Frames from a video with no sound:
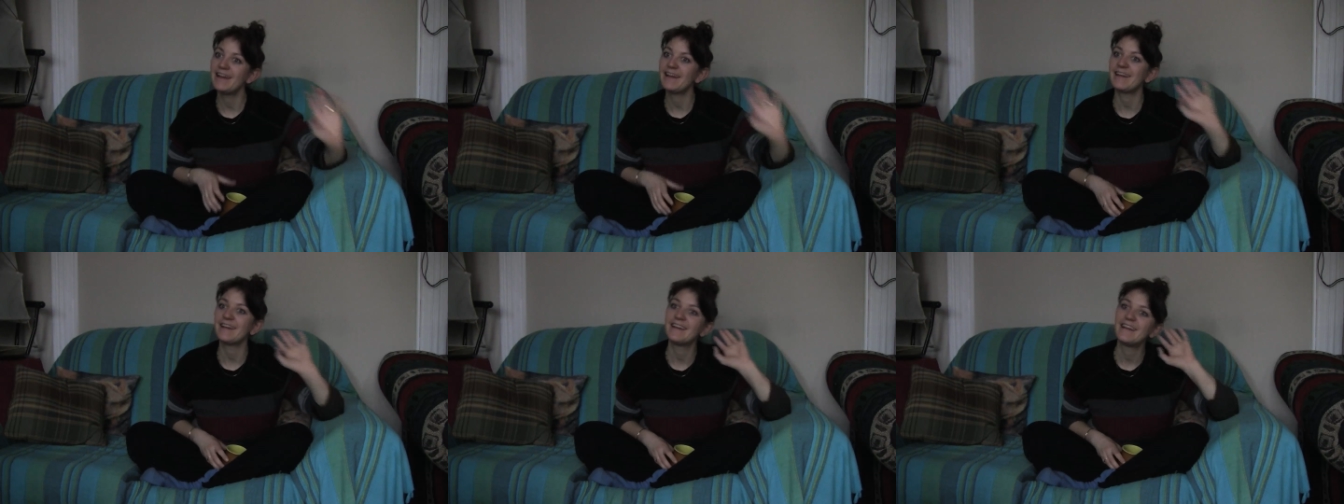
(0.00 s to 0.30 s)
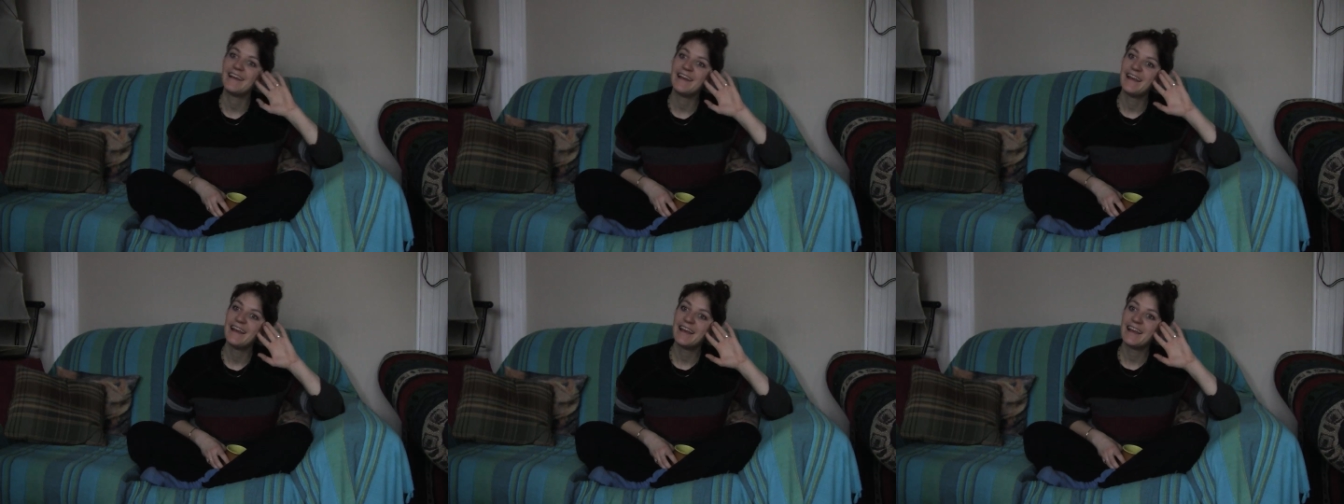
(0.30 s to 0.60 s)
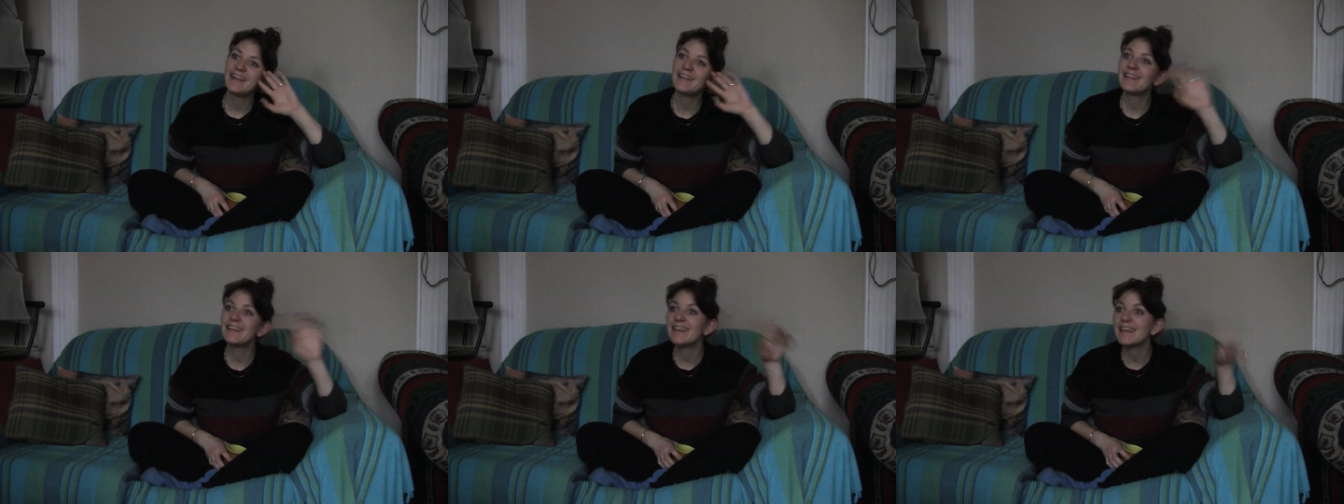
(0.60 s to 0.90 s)
and
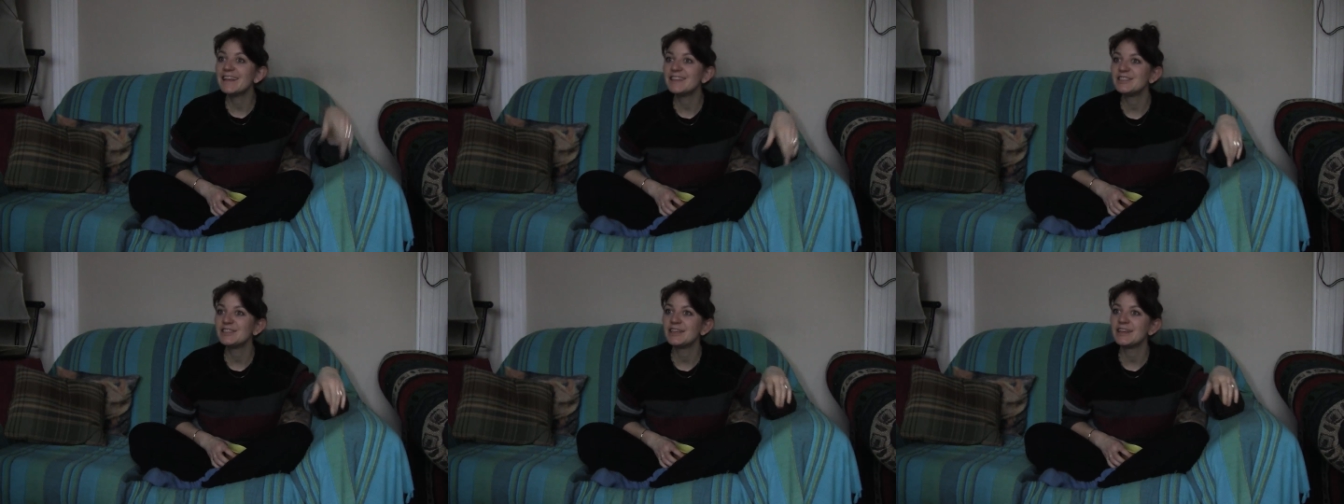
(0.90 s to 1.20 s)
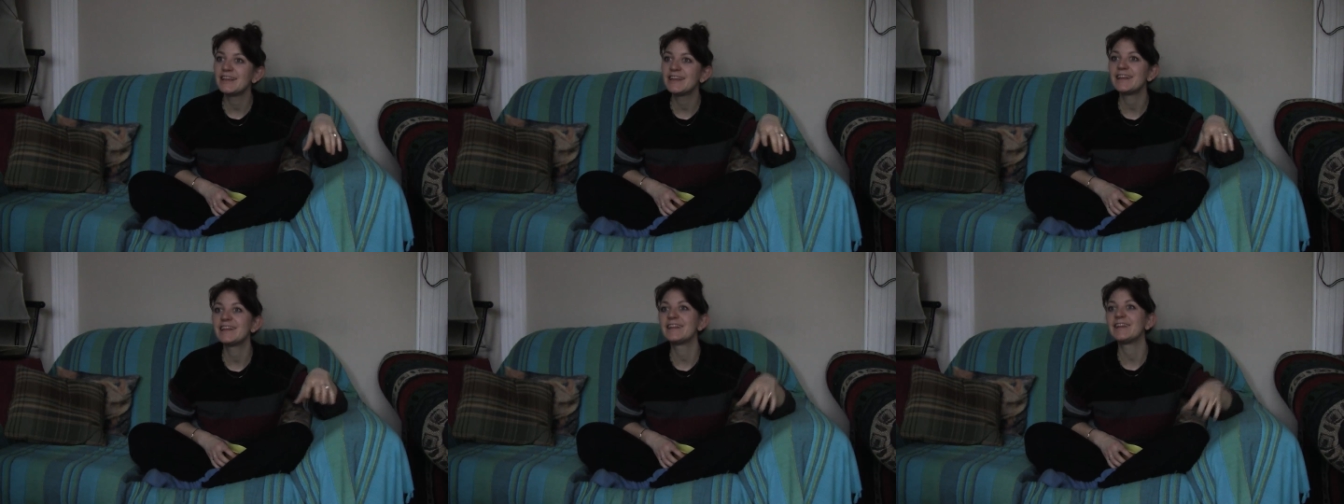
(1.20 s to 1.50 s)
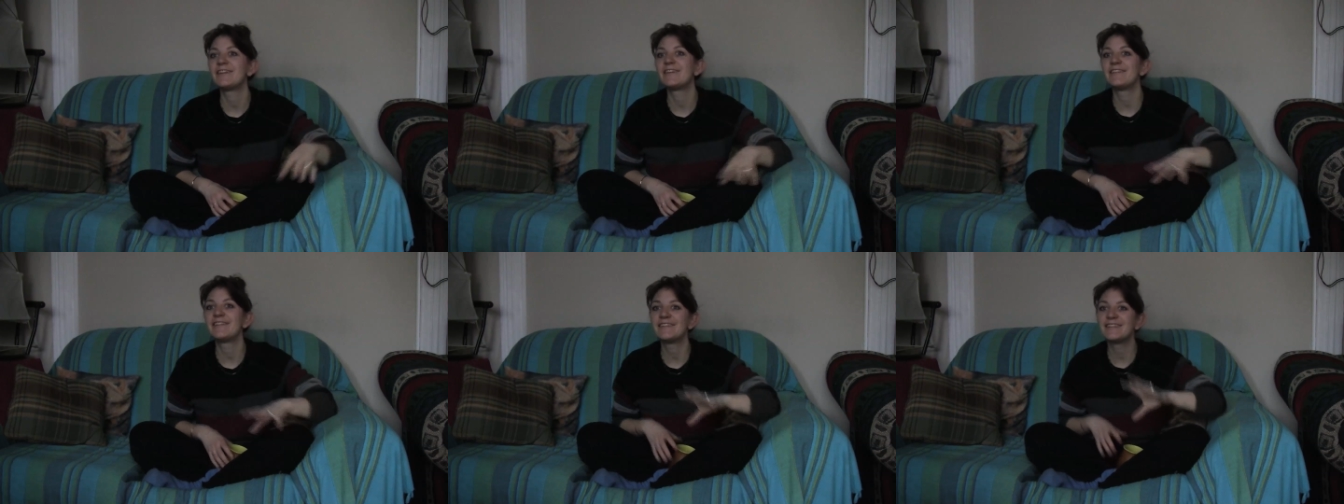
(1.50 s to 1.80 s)
in the kitchen, you
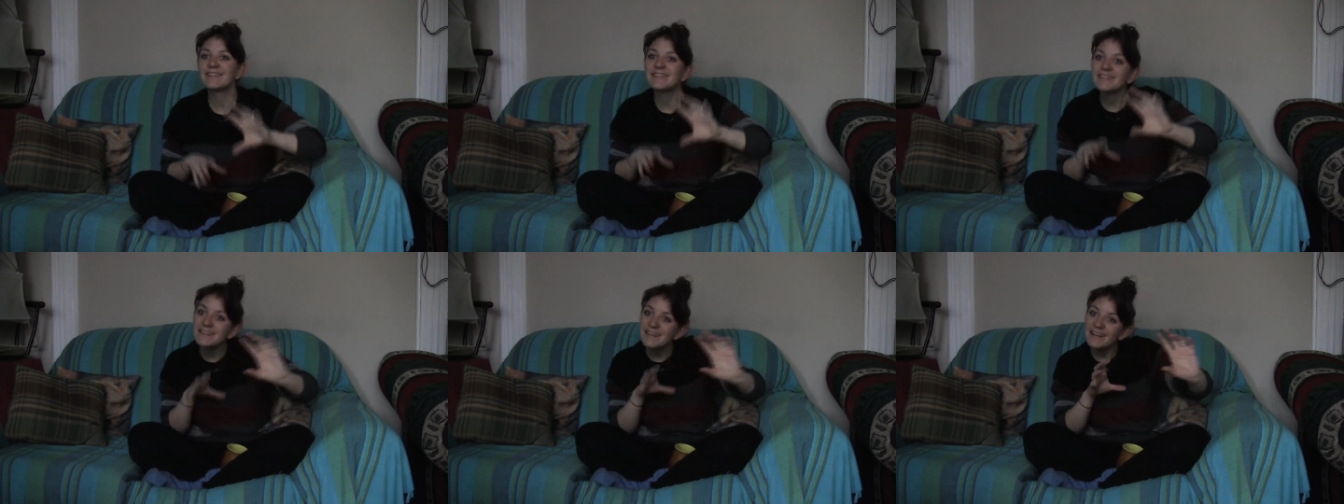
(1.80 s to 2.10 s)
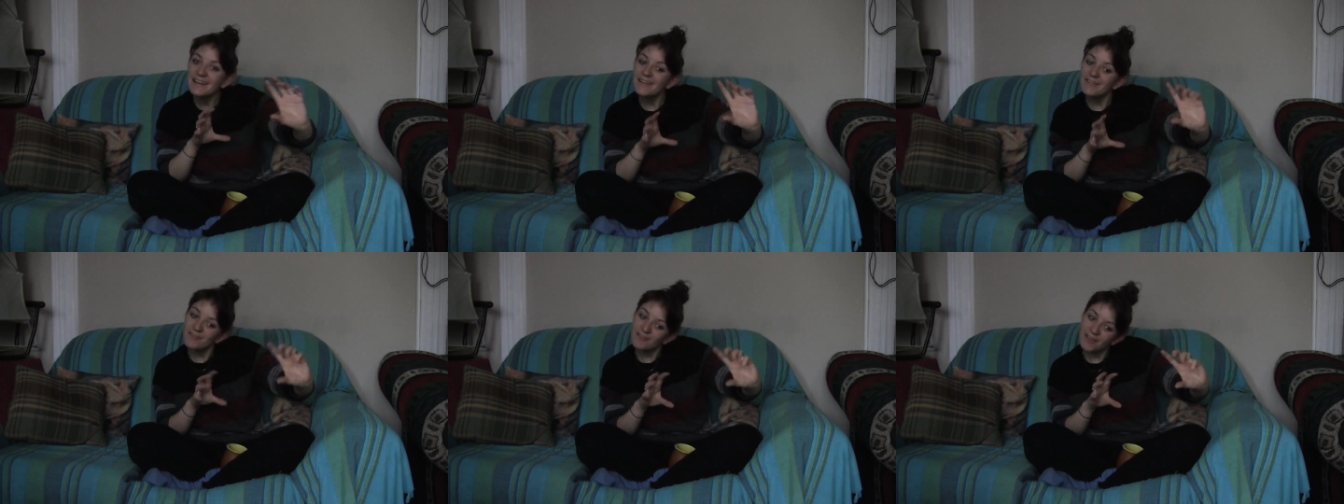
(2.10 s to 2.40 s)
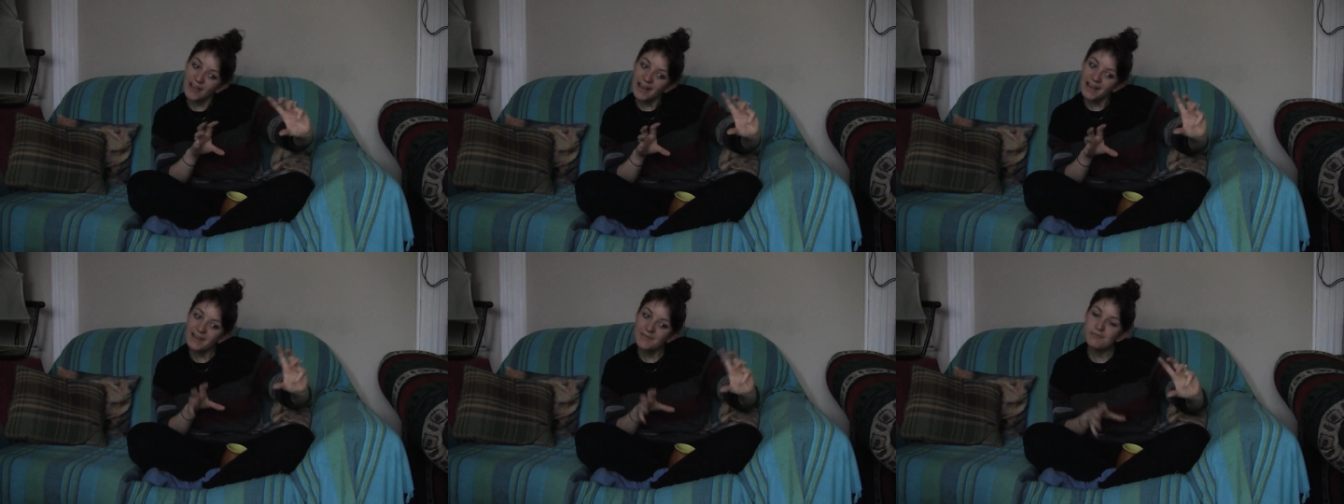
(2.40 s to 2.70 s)
know, there's like
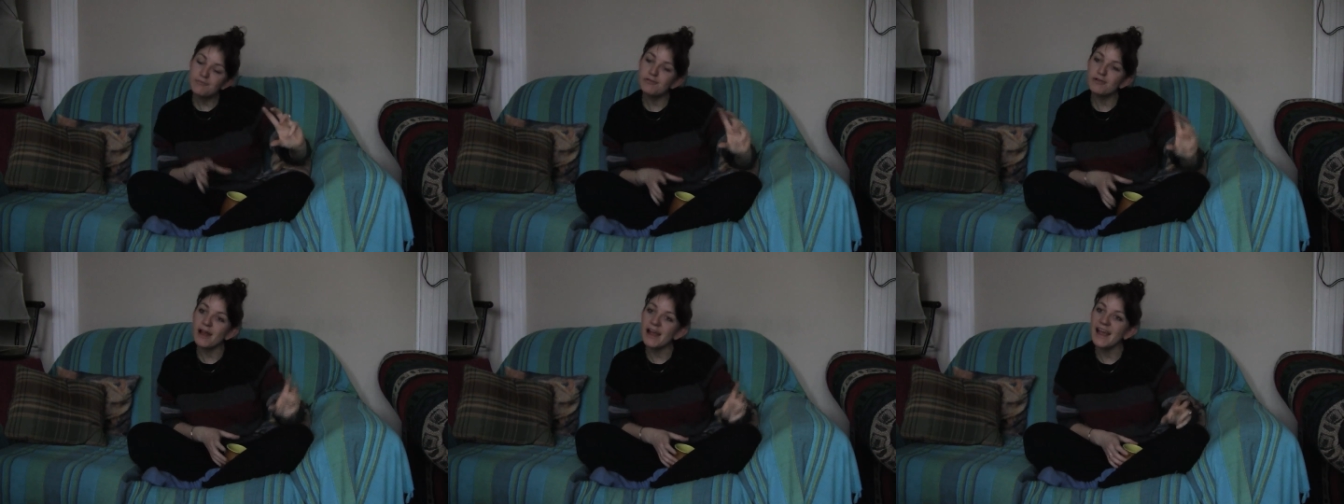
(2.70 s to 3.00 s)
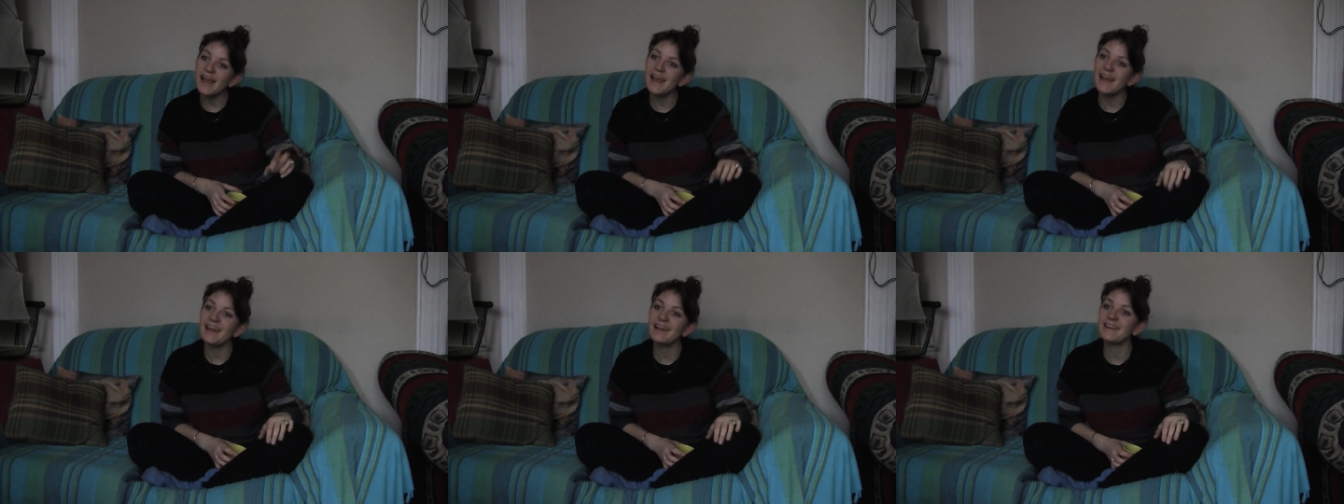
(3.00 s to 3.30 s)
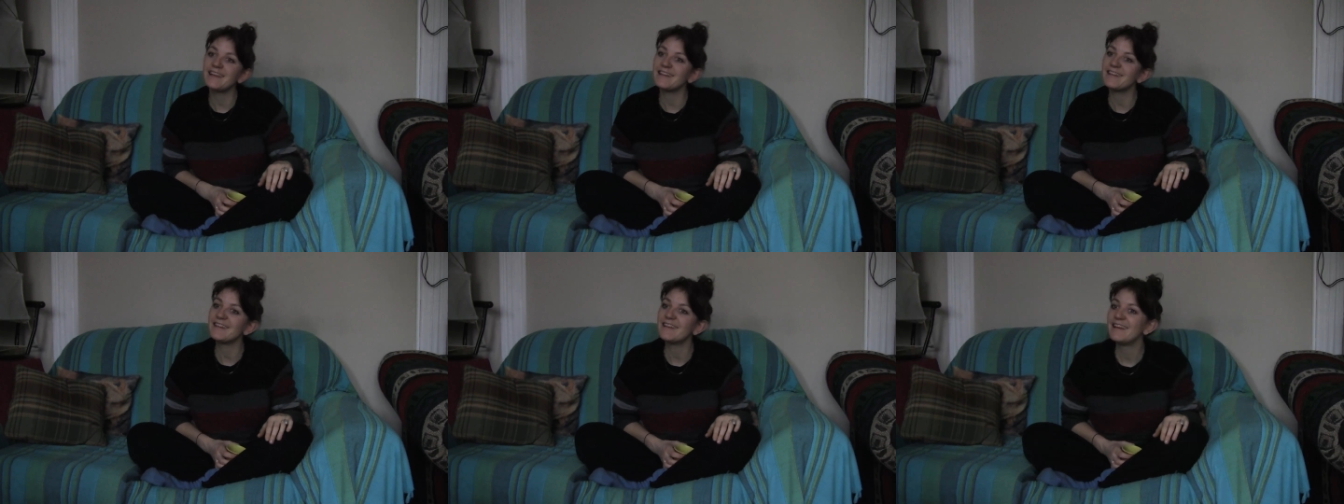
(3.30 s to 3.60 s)
fake bread,
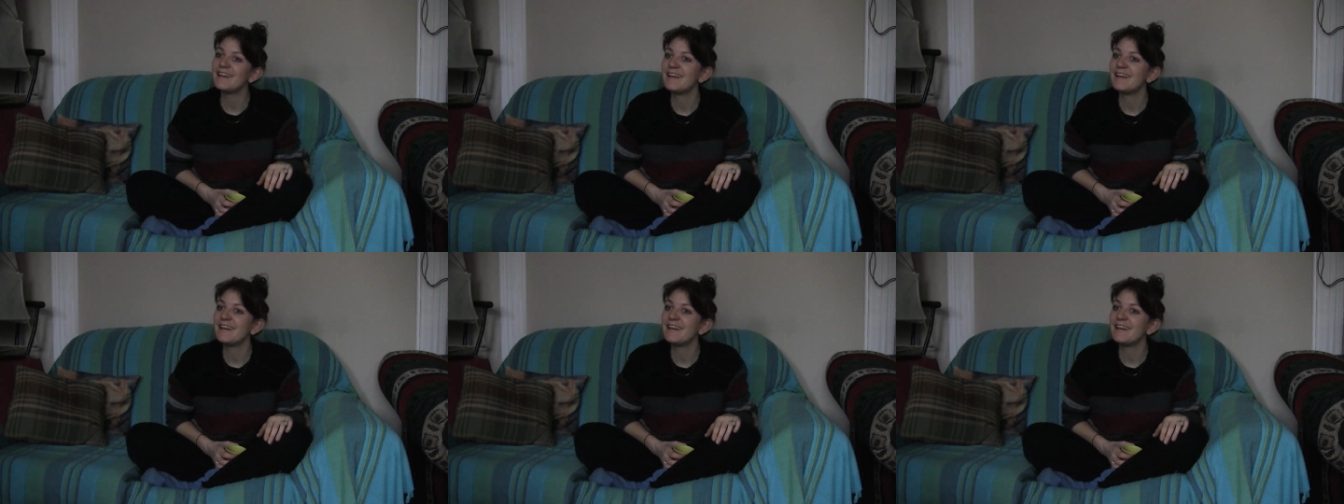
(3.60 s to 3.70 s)
and